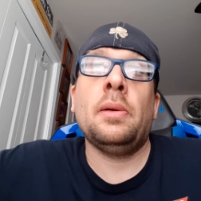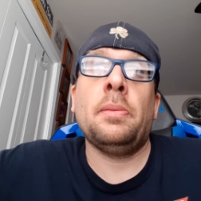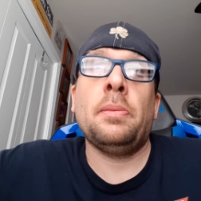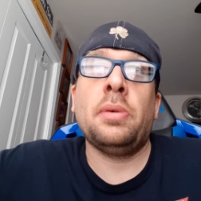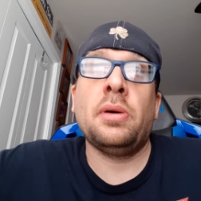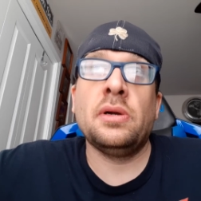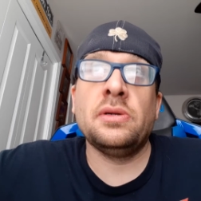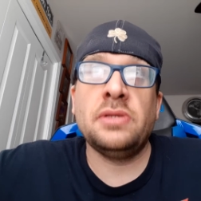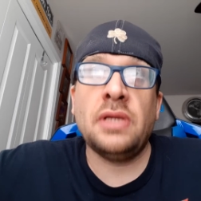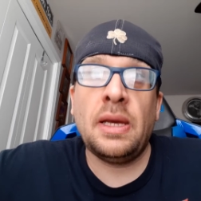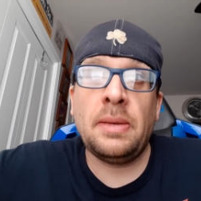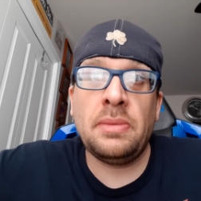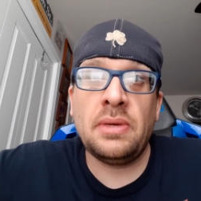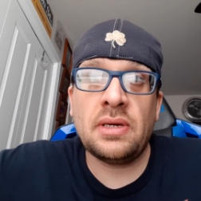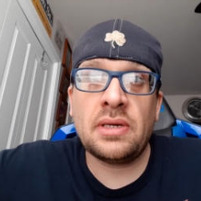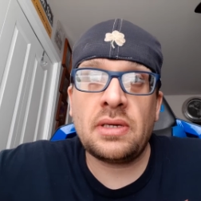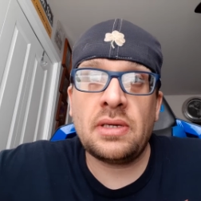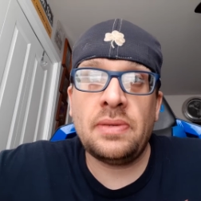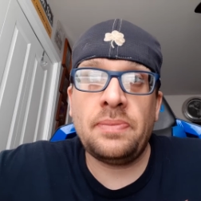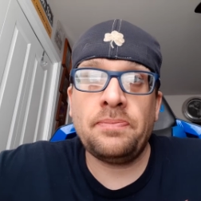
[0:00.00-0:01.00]

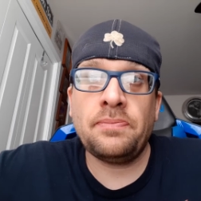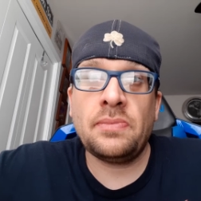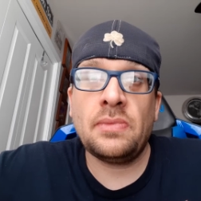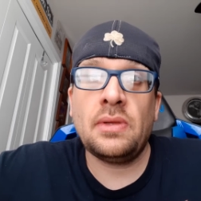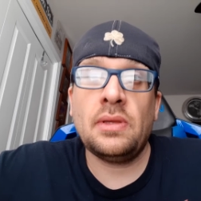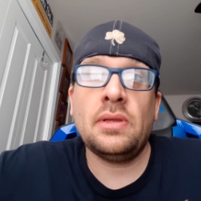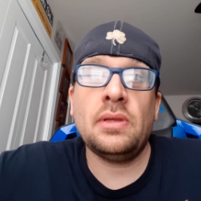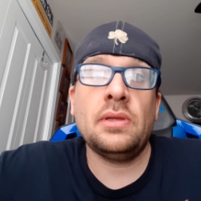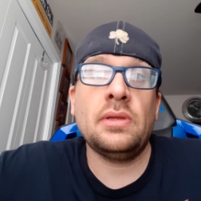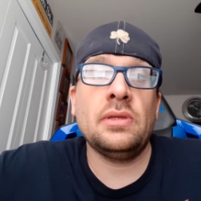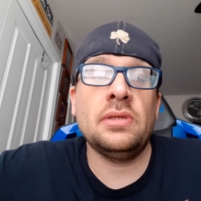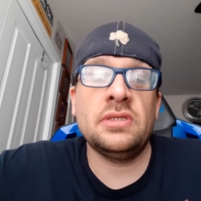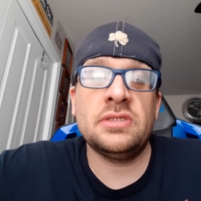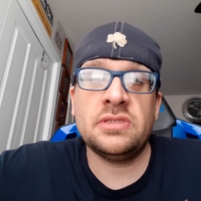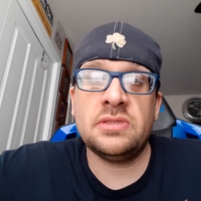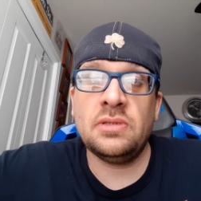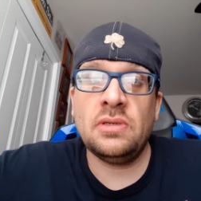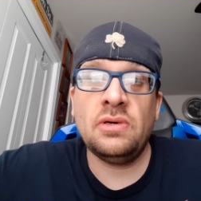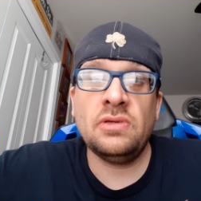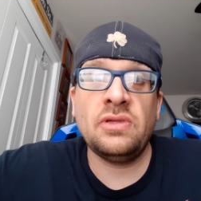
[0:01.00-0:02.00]
pandemic, this
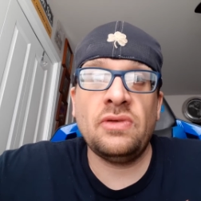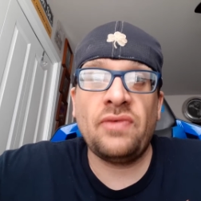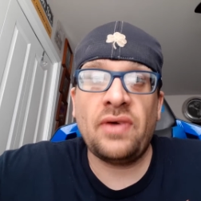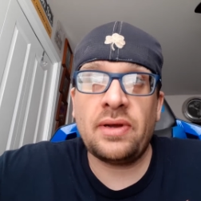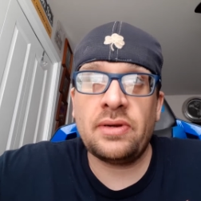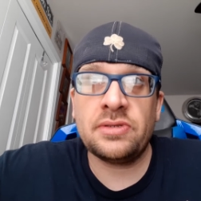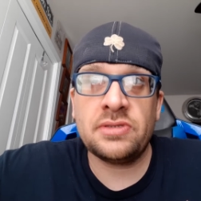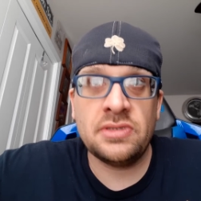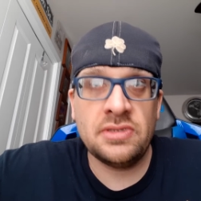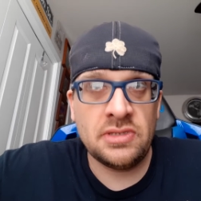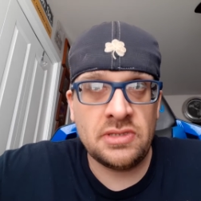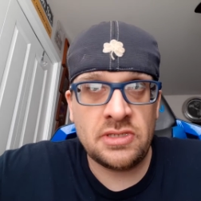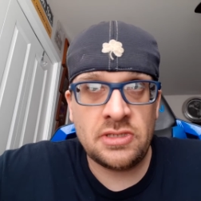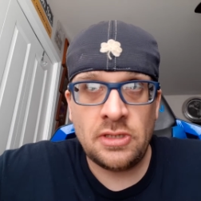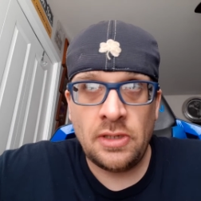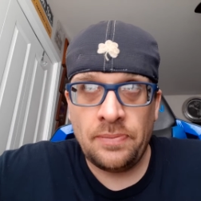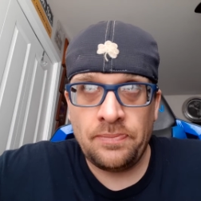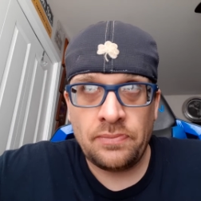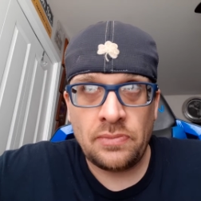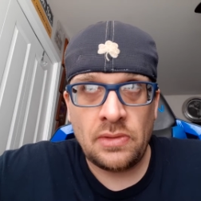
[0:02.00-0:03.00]
still the viruses
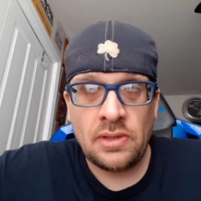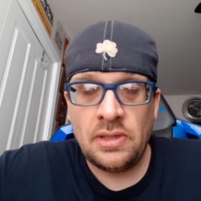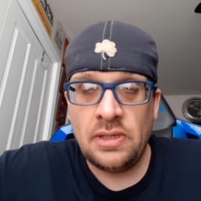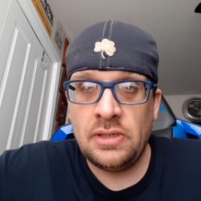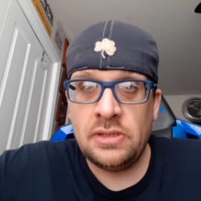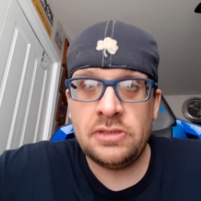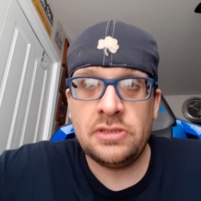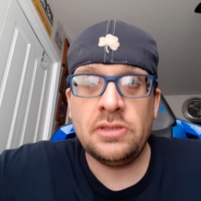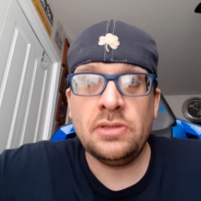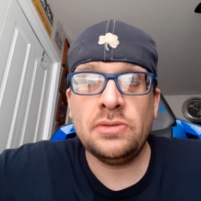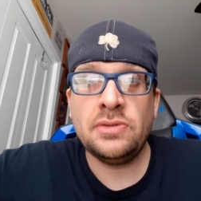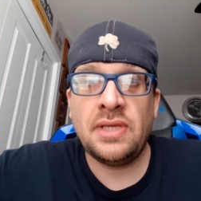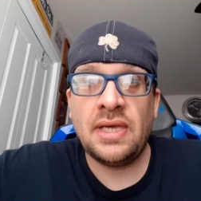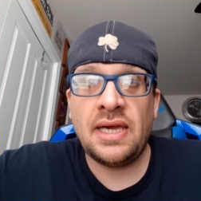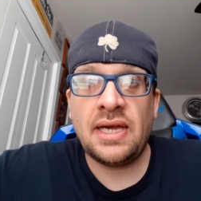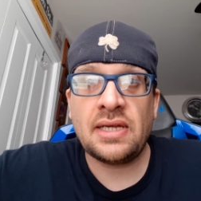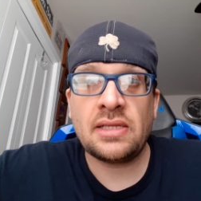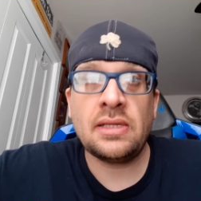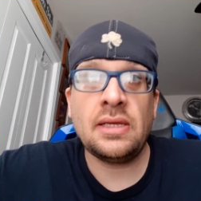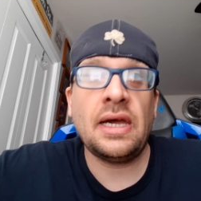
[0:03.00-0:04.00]
is
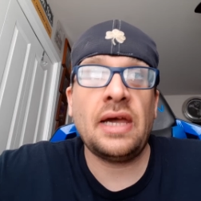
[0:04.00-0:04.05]
intact.